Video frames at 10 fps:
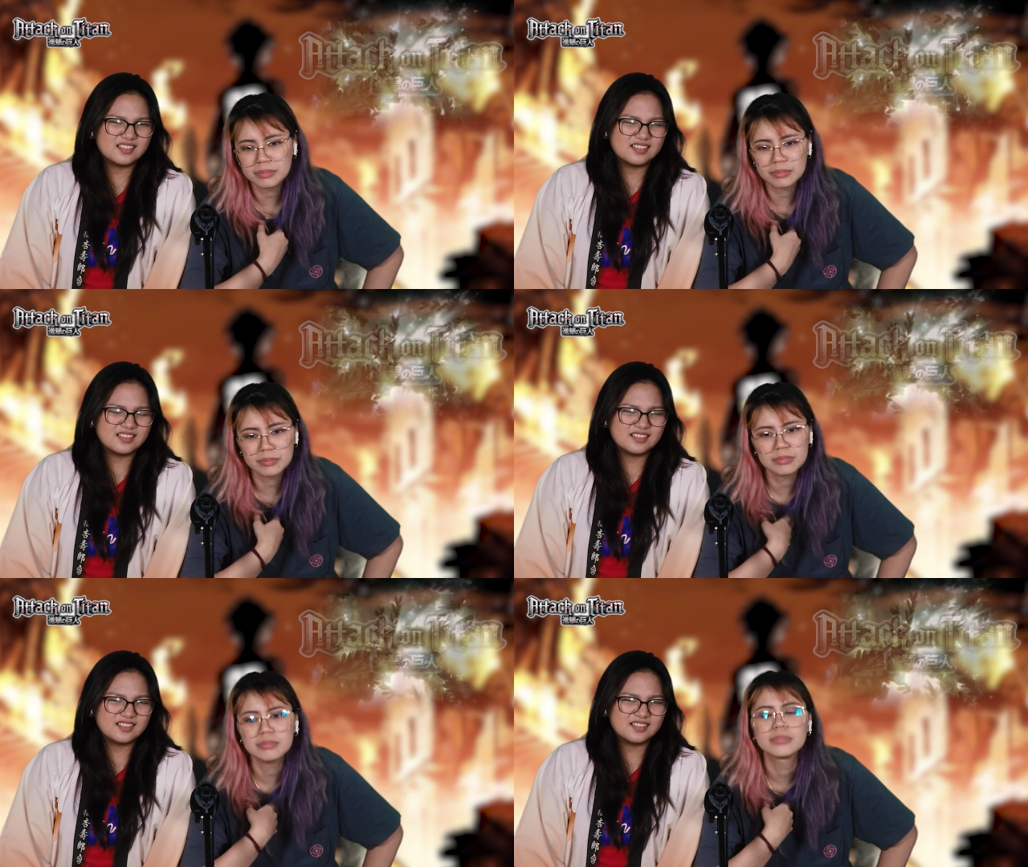
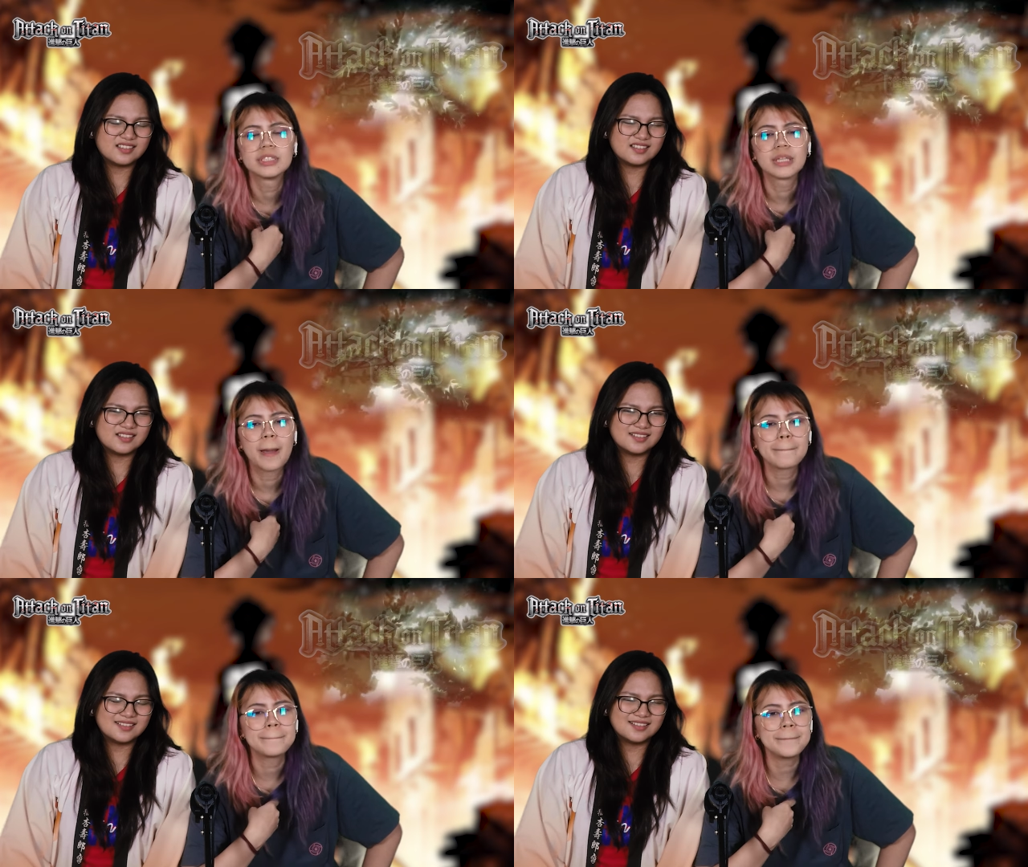
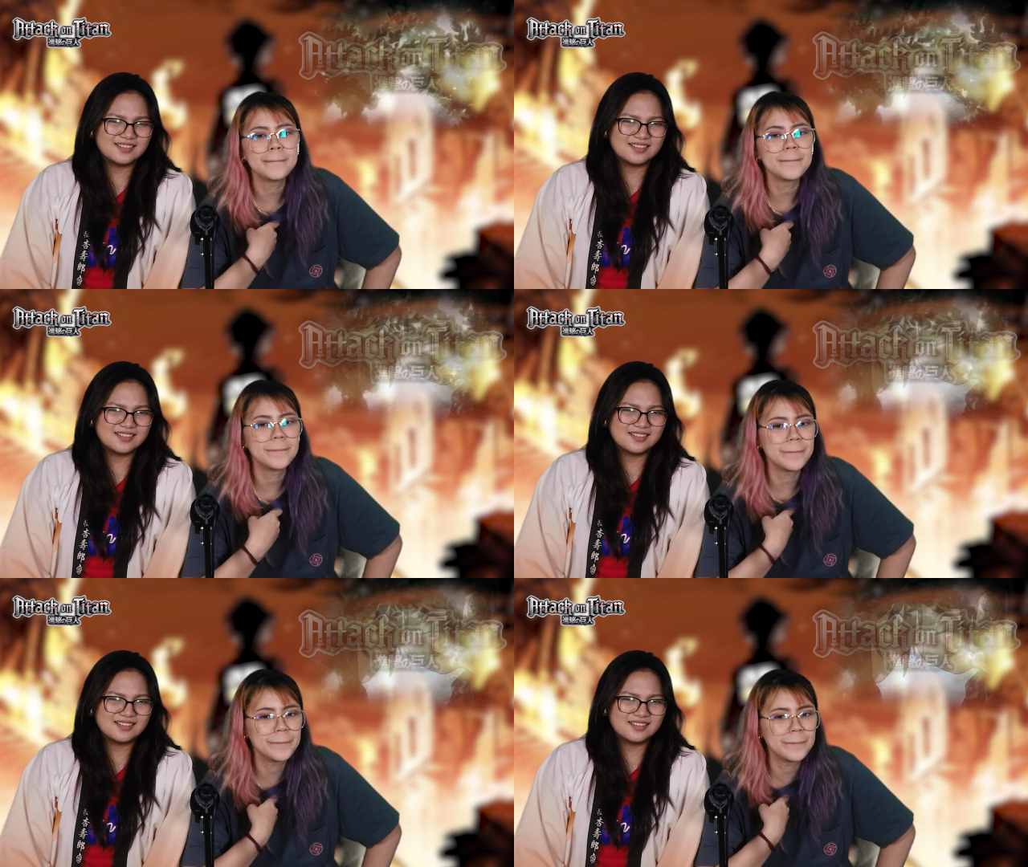
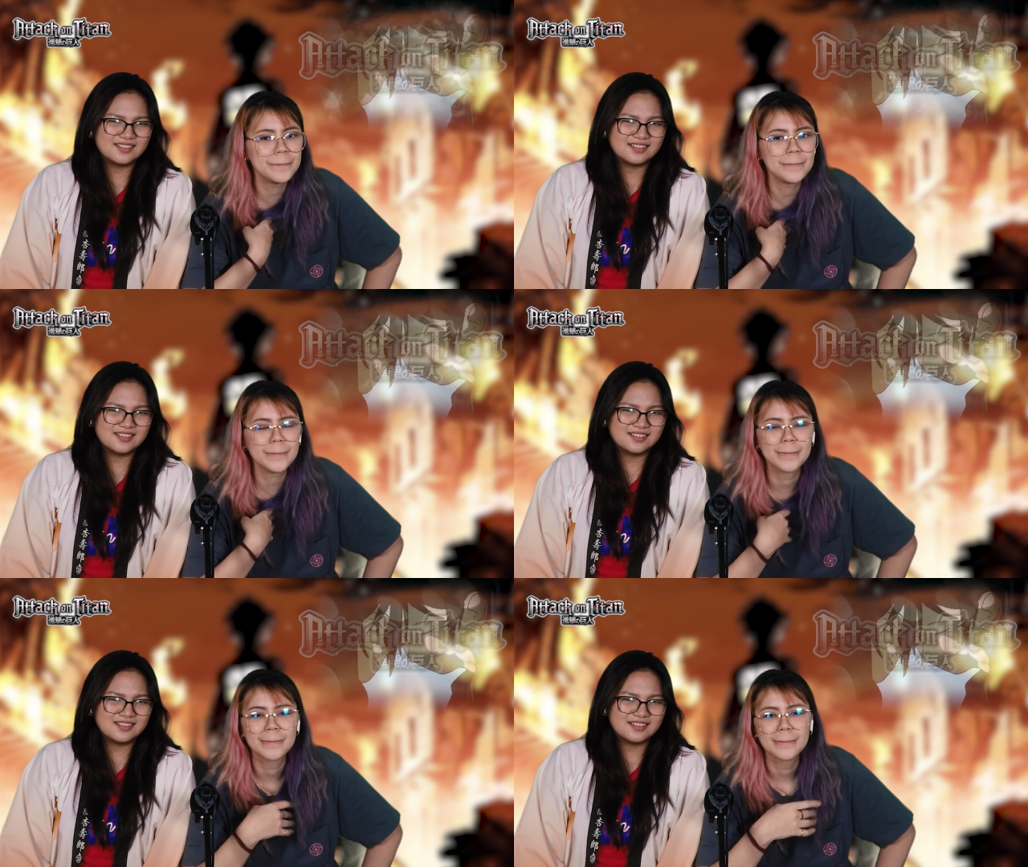
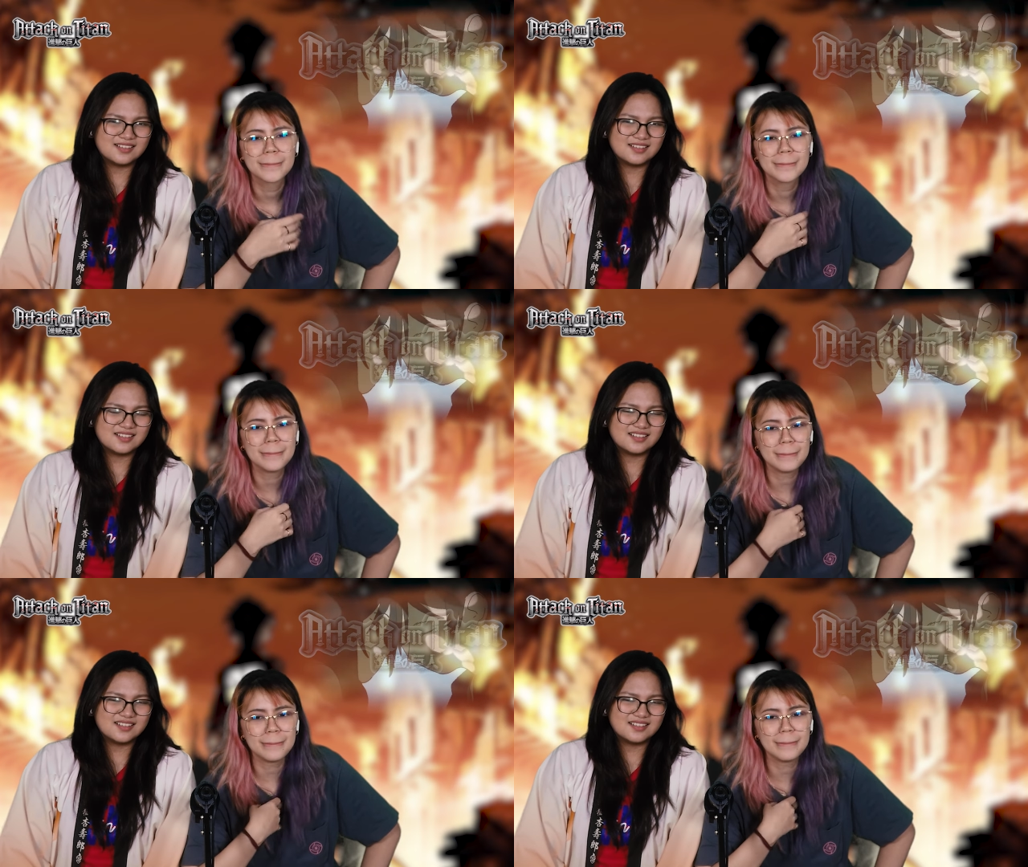
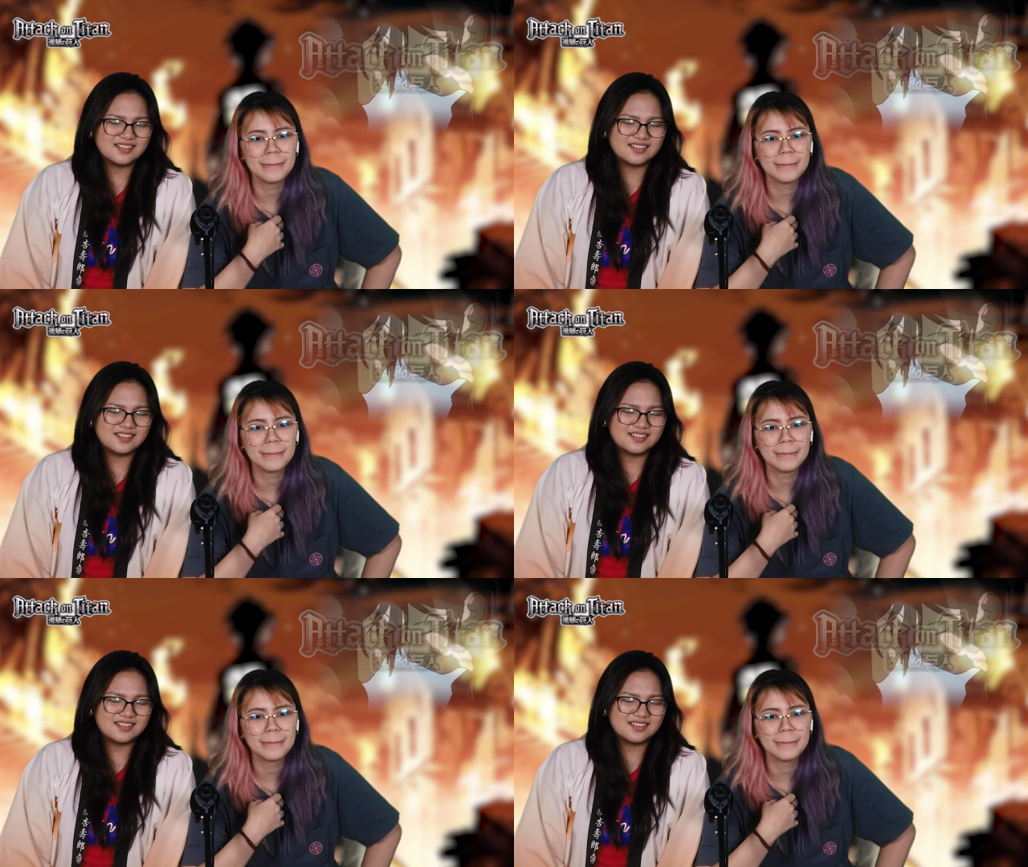Nobody speaks.